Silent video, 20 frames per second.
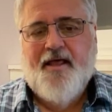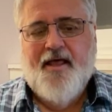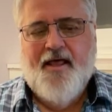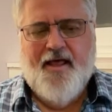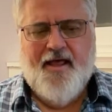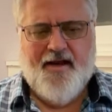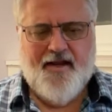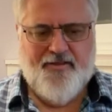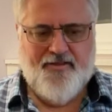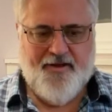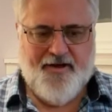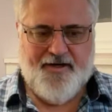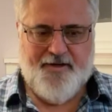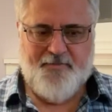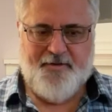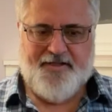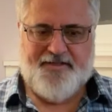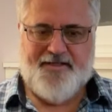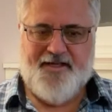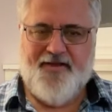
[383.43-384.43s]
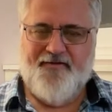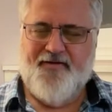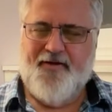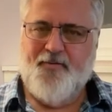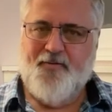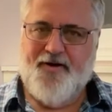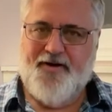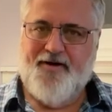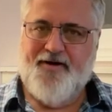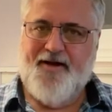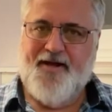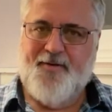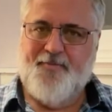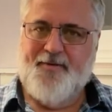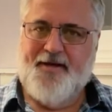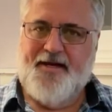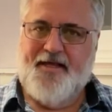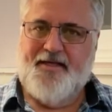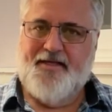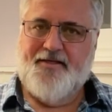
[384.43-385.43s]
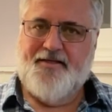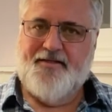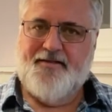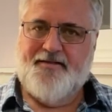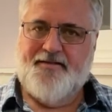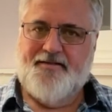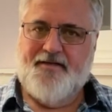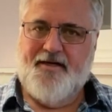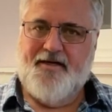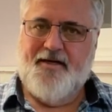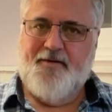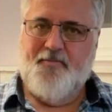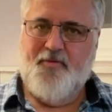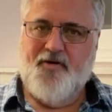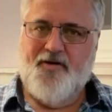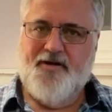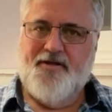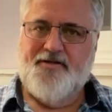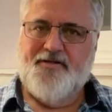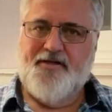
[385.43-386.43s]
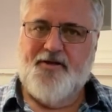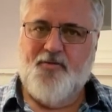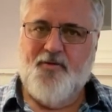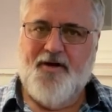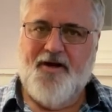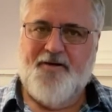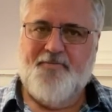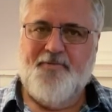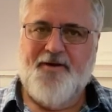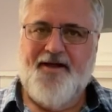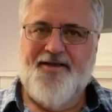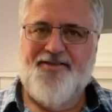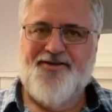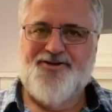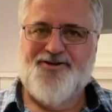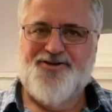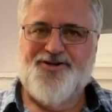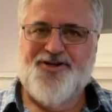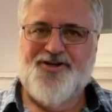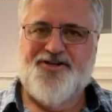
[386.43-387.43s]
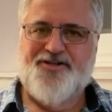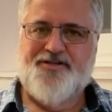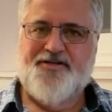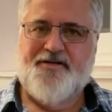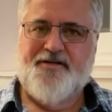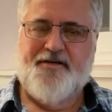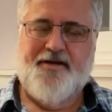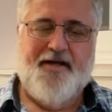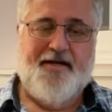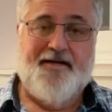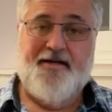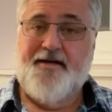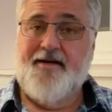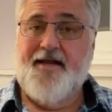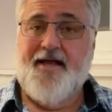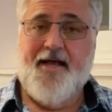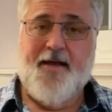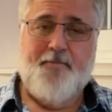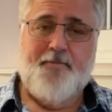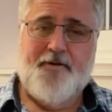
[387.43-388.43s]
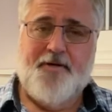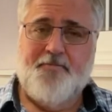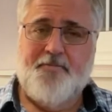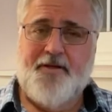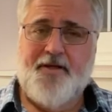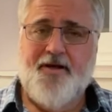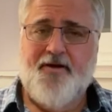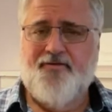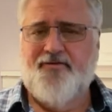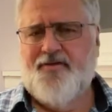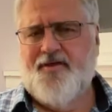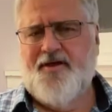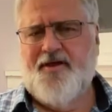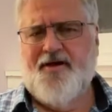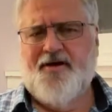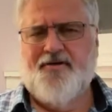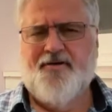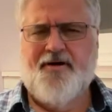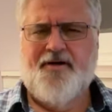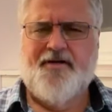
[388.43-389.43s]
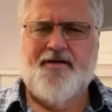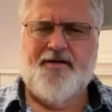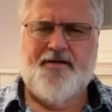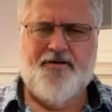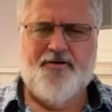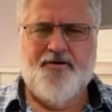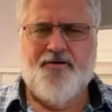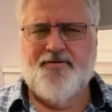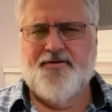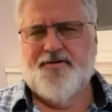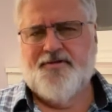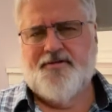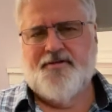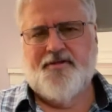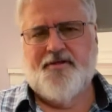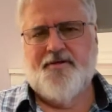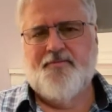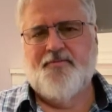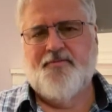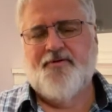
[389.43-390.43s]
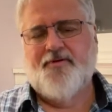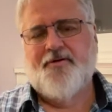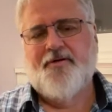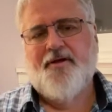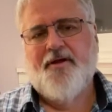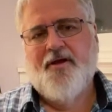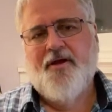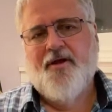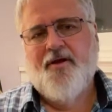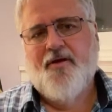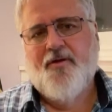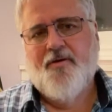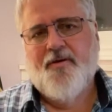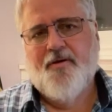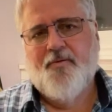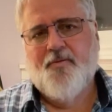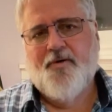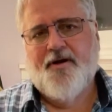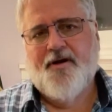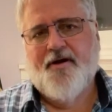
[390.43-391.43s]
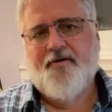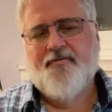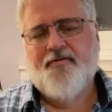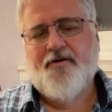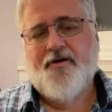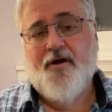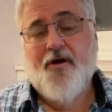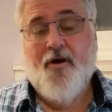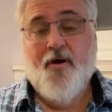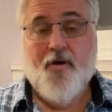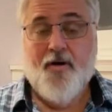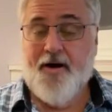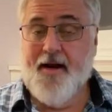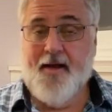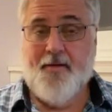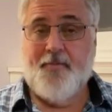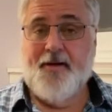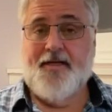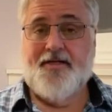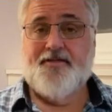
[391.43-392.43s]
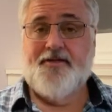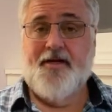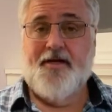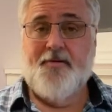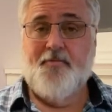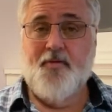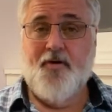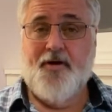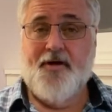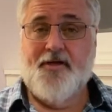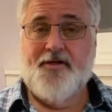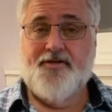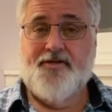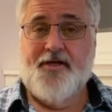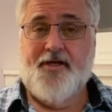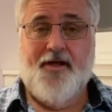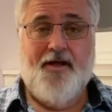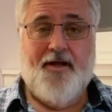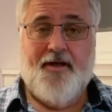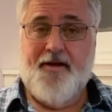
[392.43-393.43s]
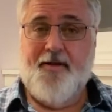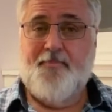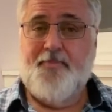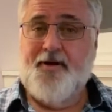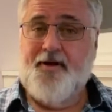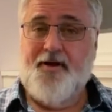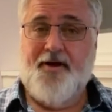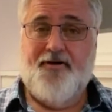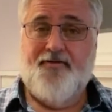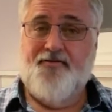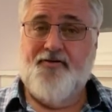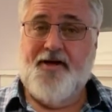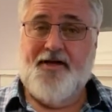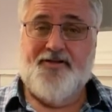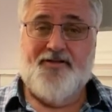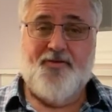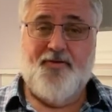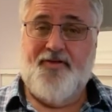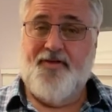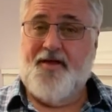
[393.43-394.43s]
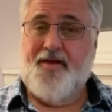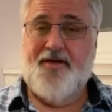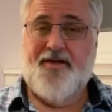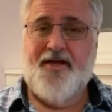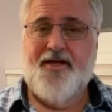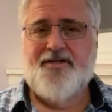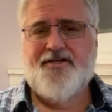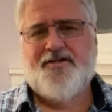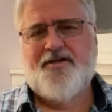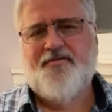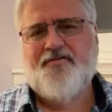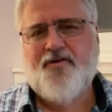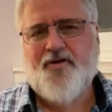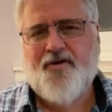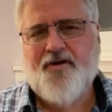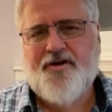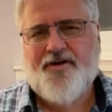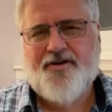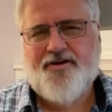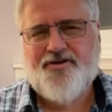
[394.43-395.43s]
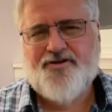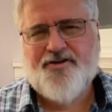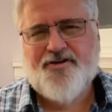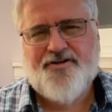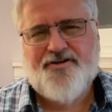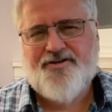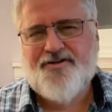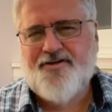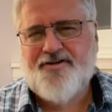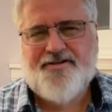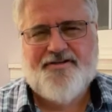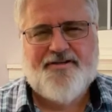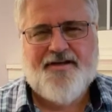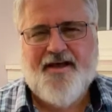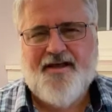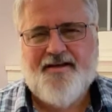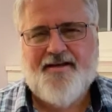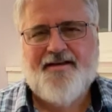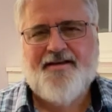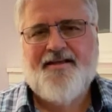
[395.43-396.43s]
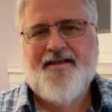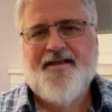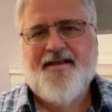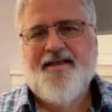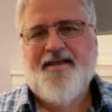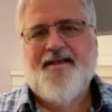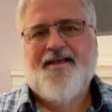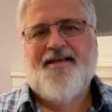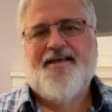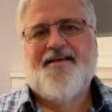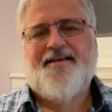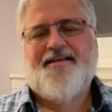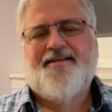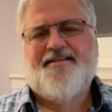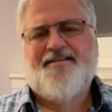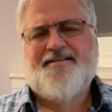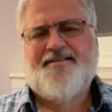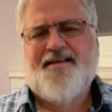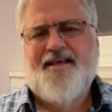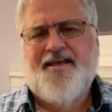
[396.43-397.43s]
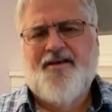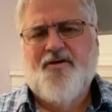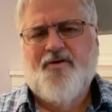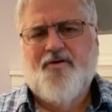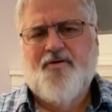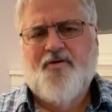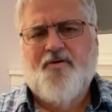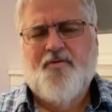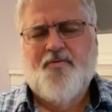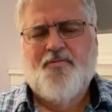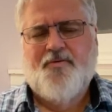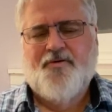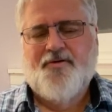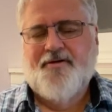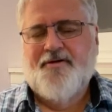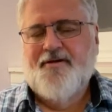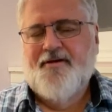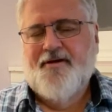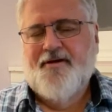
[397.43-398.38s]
And I thought to myself, I wonder how many Sunday mornings he walked by the church and I didn't happen to be out there, or I didn't notice him, or whatever. Or how many Sunday mornings he got up and got dressed with the intention of going to church and decided to stay home, or